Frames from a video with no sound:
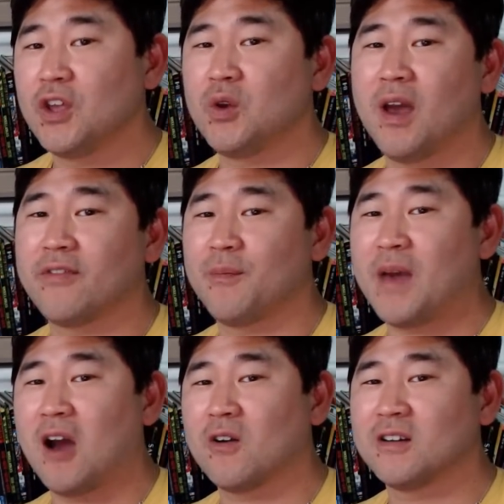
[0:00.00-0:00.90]
You have the
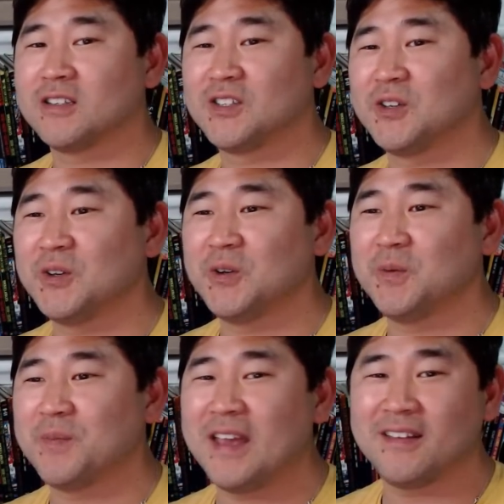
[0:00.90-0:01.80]
power
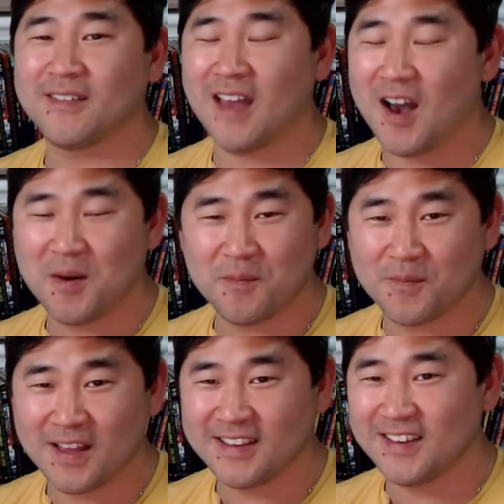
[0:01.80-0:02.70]
to make up,
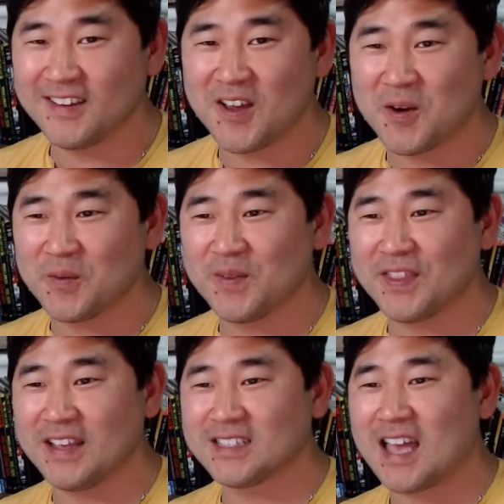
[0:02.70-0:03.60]
you know,
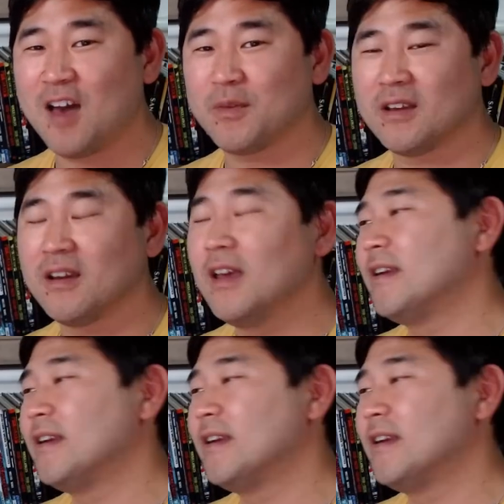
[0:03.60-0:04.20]
things that happen.